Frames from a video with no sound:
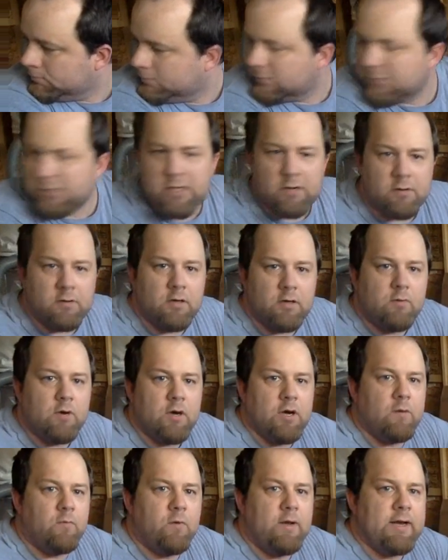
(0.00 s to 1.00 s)
I don't know where
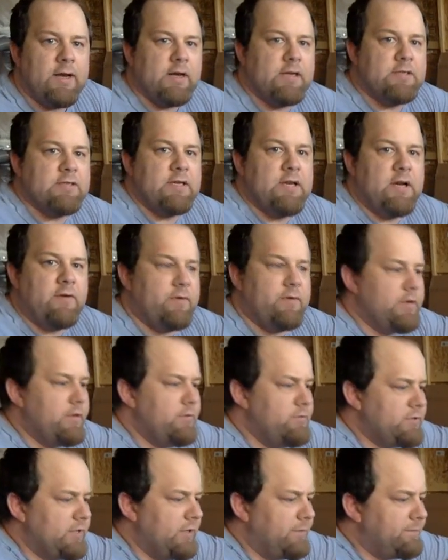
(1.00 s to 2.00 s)
it went because I never
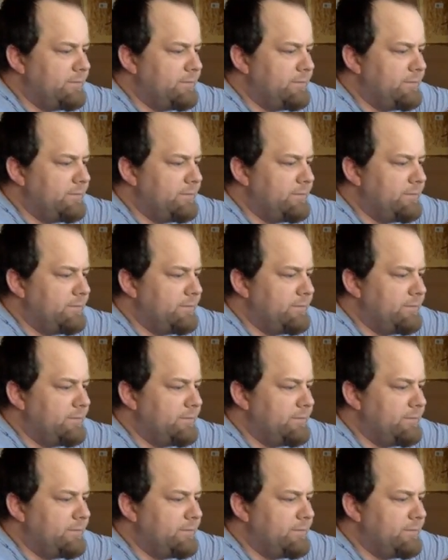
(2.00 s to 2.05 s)
used it.